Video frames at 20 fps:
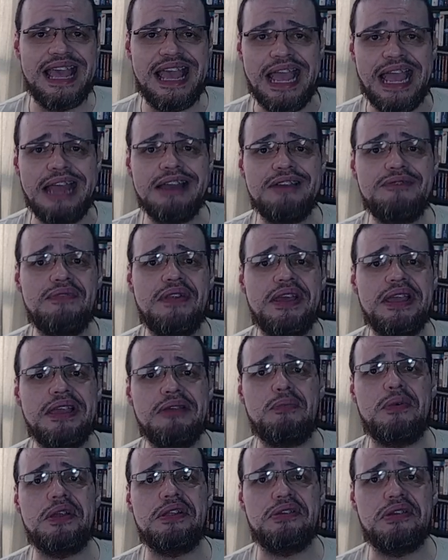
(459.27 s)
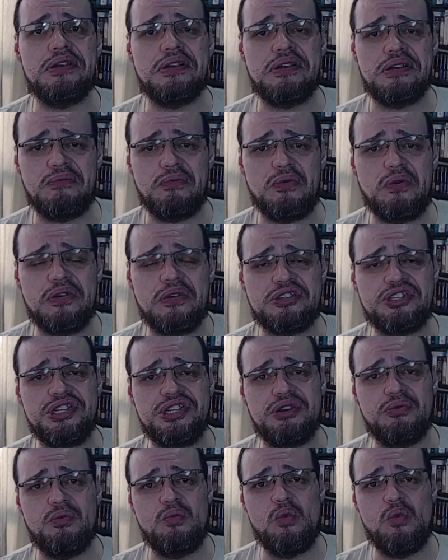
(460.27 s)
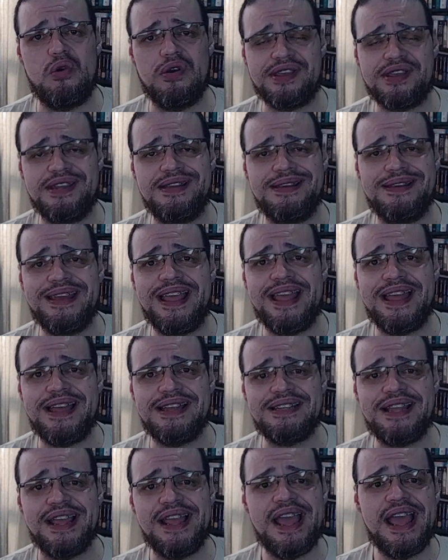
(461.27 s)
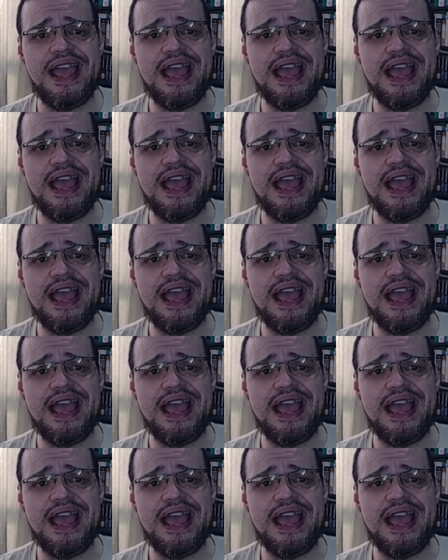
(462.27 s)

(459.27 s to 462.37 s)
kind of like when you're watching The Walking Dead,